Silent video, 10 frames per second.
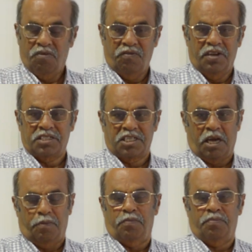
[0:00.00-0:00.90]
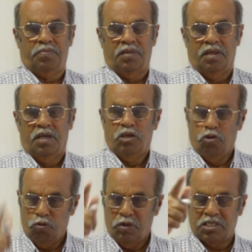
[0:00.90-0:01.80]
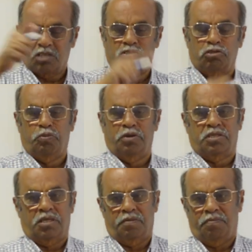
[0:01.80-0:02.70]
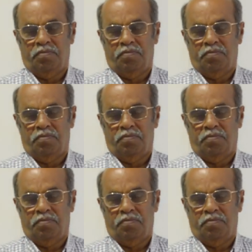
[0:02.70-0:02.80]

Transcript: Finish it up. You will be a successful person.